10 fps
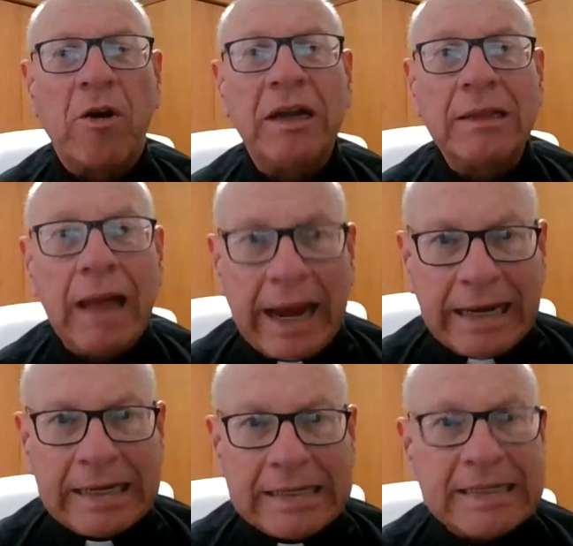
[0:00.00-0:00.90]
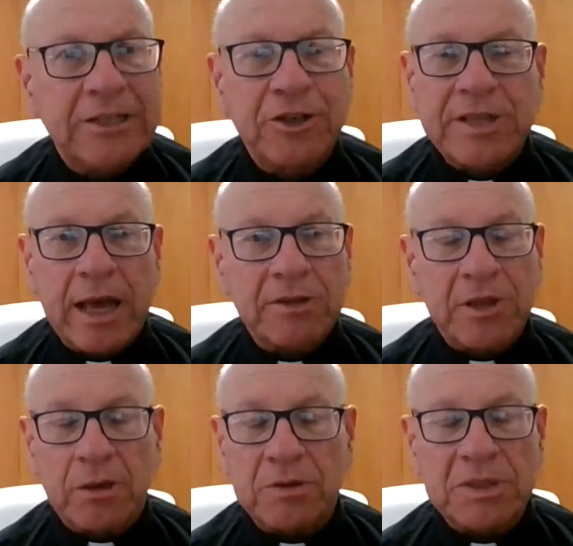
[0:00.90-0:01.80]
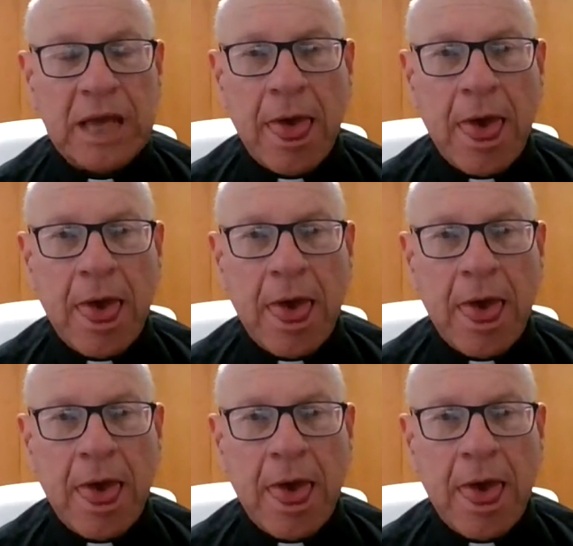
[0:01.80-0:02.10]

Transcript: enlightened, just as those